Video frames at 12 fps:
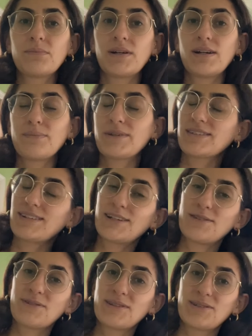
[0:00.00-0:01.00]
But I'm
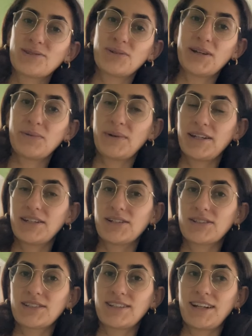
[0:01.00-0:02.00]
excited for this going away
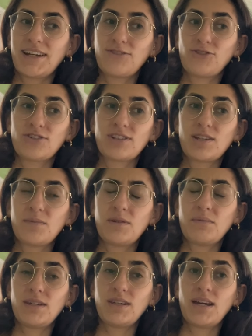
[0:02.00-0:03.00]
dinner tonight. It's just going to be
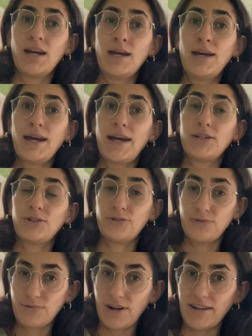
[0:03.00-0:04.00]
me and
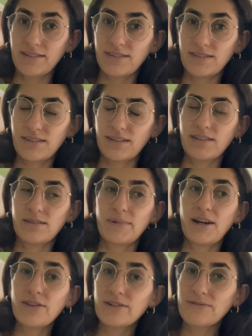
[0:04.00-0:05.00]
two friends because
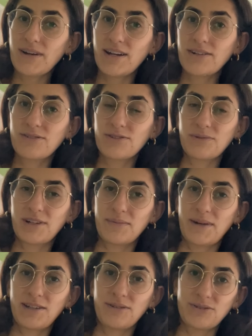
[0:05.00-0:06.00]
my other friend, who's one of
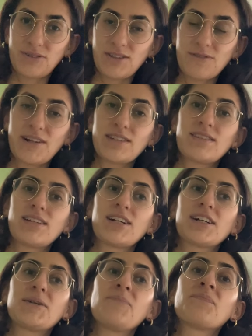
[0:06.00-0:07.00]
my closest friends
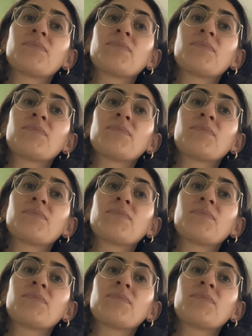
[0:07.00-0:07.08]
here,